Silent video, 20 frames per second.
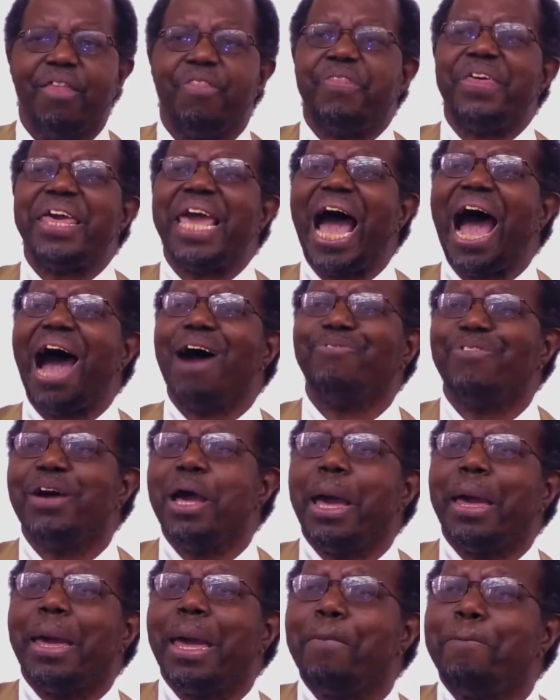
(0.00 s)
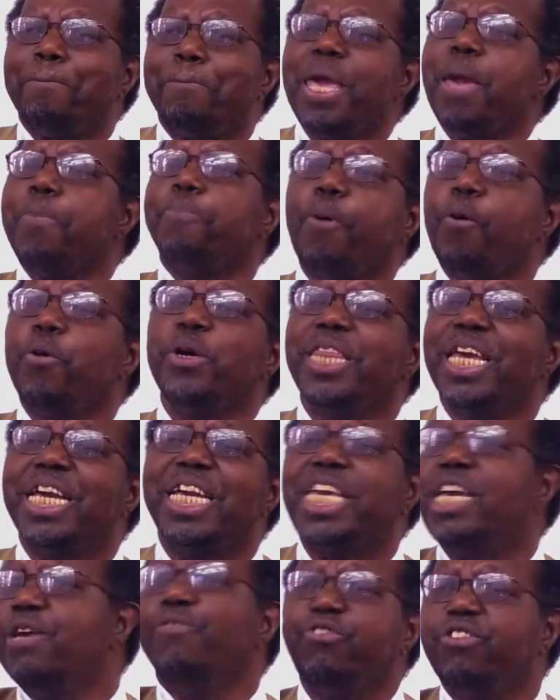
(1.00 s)
they have people
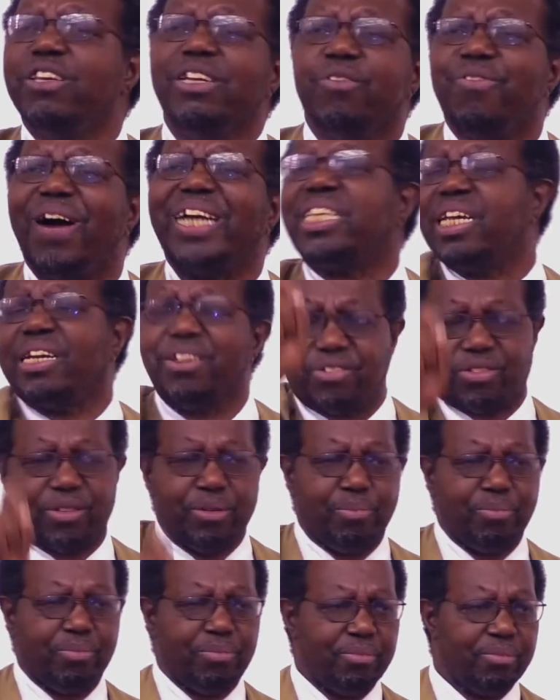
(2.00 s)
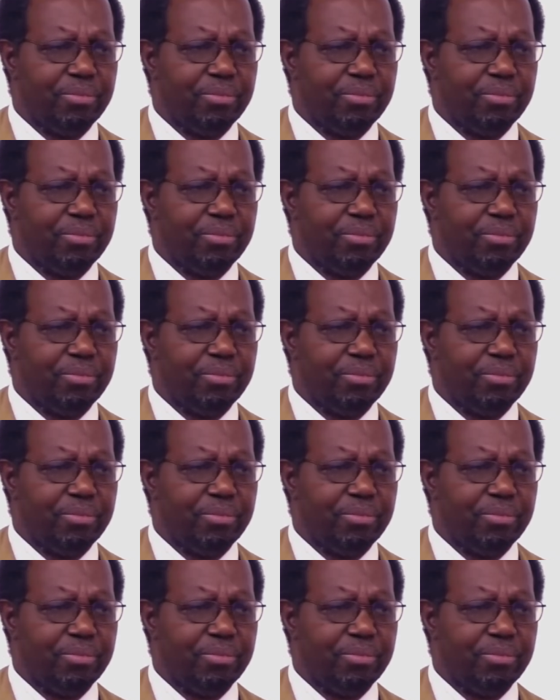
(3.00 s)
with gifts in evangelism.